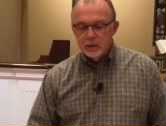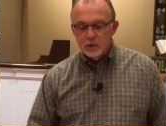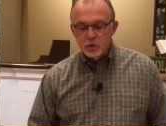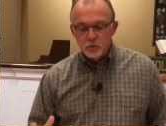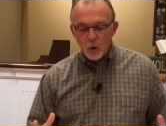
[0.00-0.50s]

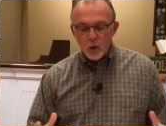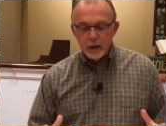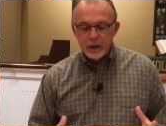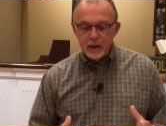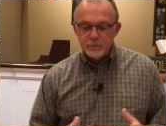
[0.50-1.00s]
strong
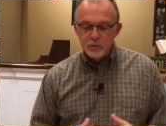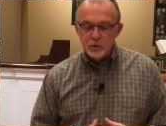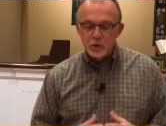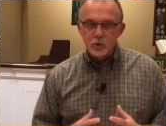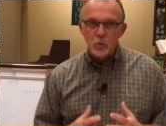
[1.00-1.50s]
enough to
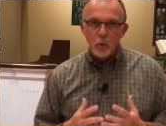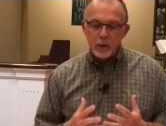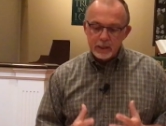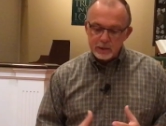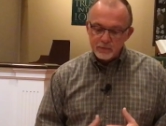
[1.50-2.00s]

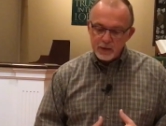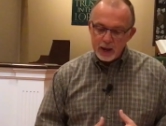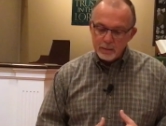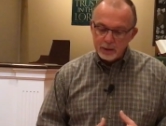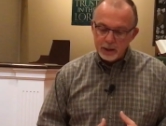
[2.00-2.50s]
destroy his
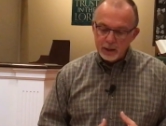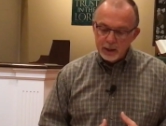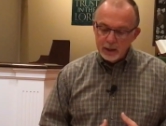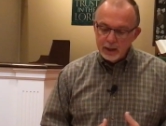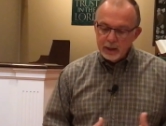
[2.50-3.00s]
family.
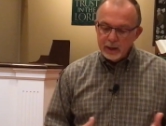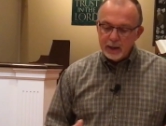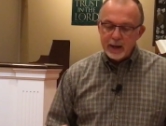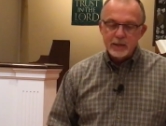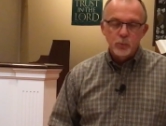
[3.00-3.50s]

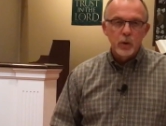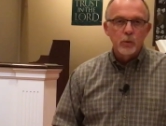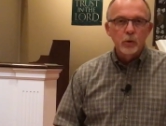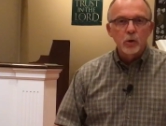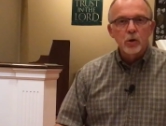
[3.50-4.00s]
And as we
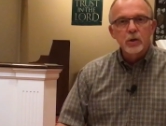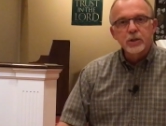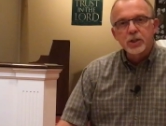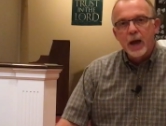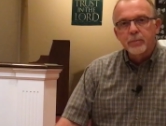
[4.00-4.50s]
will learn
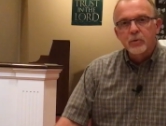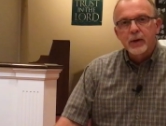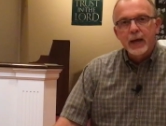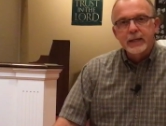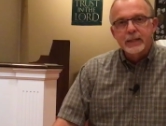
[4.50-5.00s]
in chapter
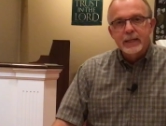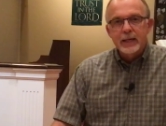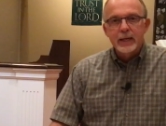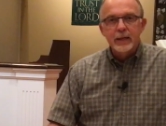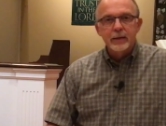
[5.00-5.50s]

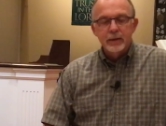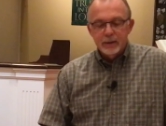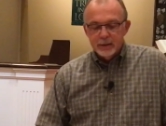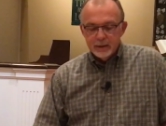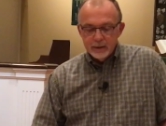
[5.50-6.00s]
19
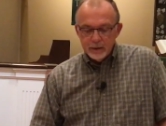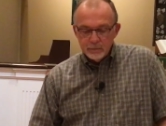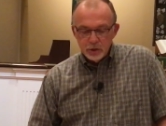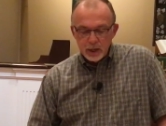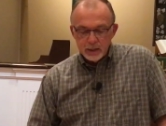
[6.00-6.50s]

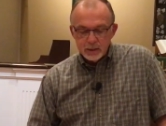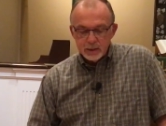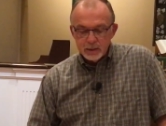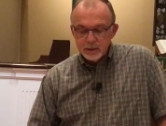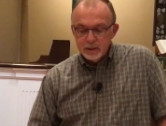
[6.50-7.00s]
of
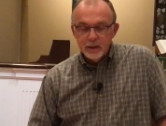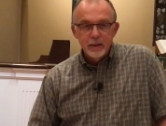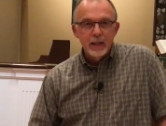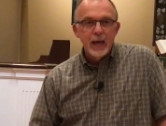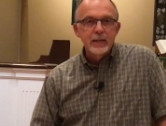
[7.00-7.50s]
Genesis,
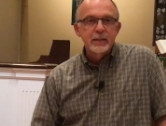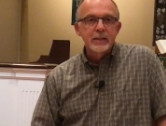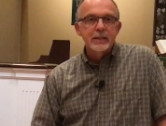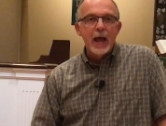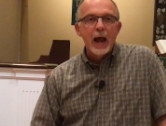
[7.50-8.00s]
that is
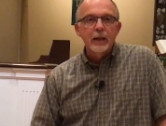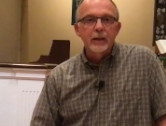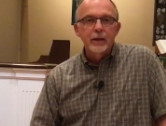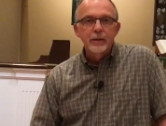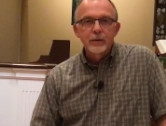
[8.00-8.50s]

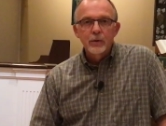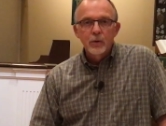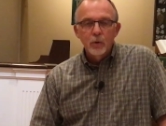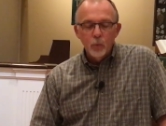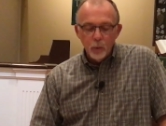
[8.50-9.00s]
exactly
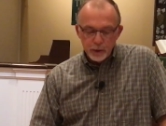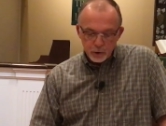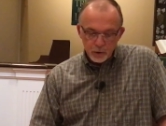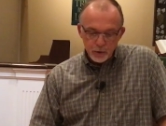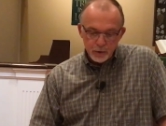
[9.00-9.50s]
what
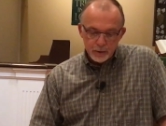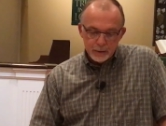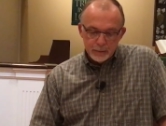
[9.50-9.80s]
occurred.